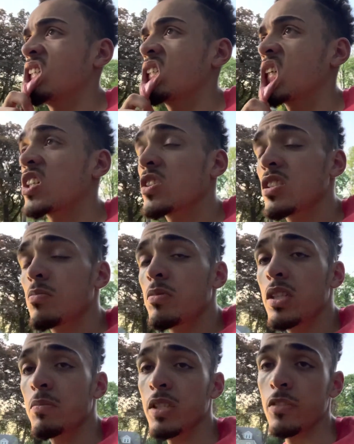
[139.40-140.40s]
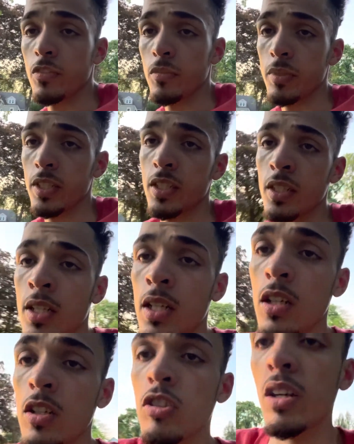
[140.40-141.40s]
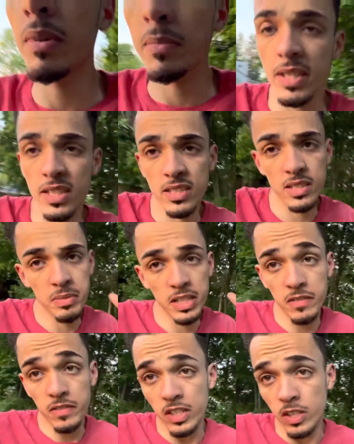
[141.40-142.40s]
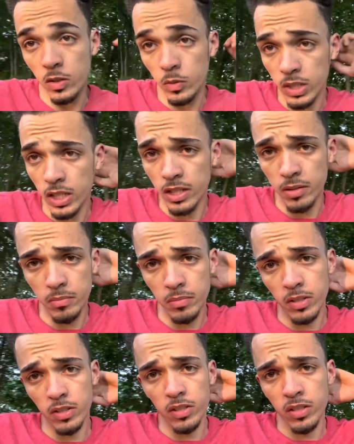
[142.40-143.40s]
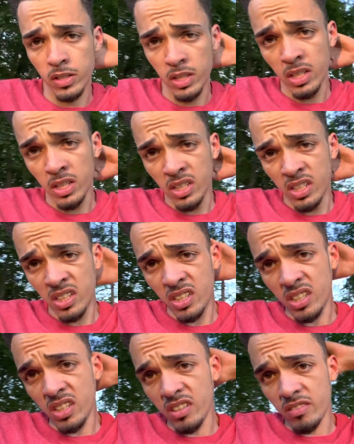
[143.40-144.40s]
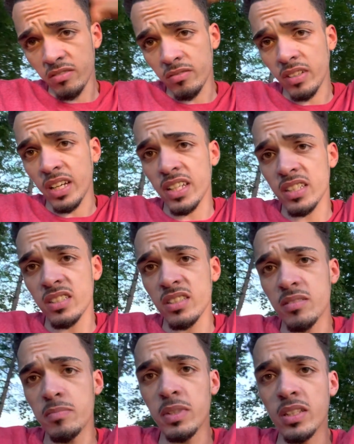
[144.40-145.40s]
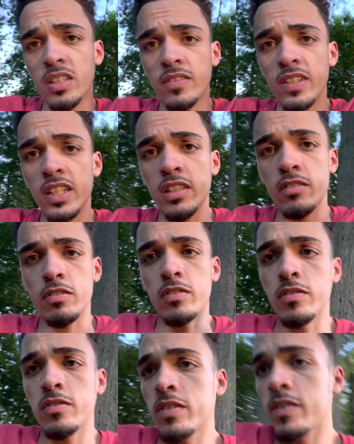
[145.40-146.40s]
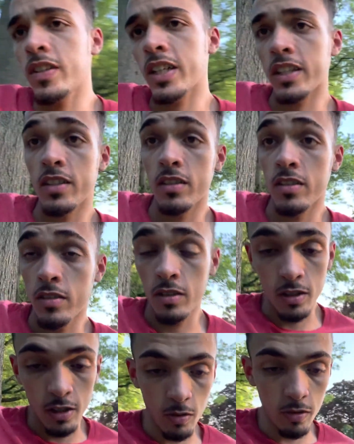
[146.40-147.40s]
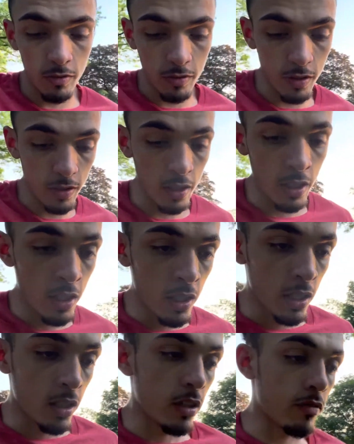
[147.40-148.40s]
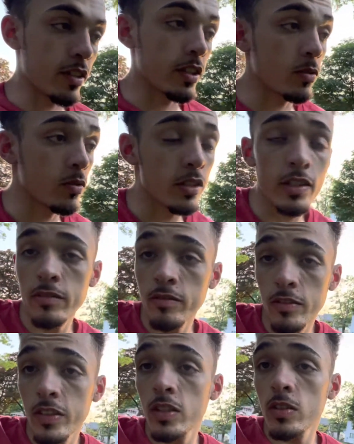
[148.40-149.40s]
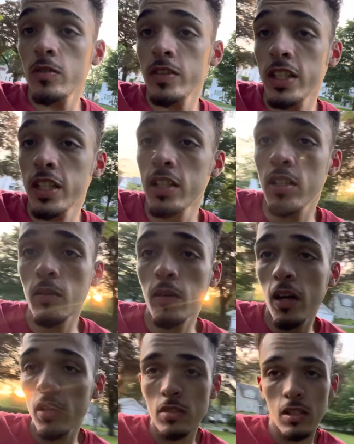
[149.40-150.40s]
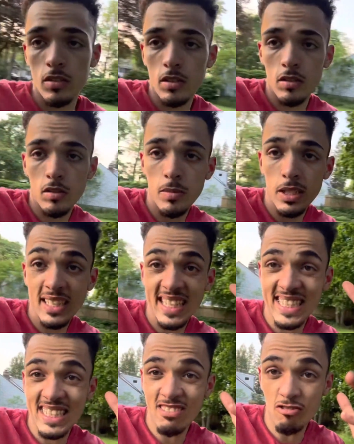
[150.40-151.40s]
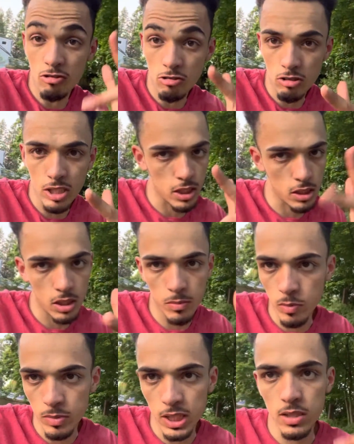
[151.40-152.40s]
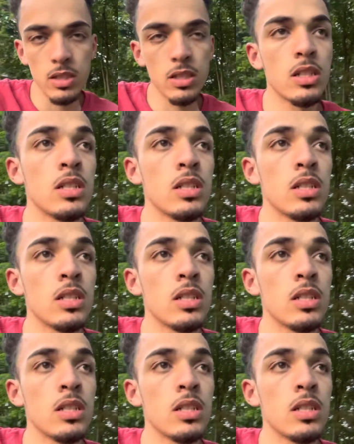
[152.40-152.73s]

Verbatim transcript: so it's pretty big for me. I'll try my best to make a video with them or ask Millie if I can if I can do over a reunion reveal video. I'll talk to her about that in a couple minutes.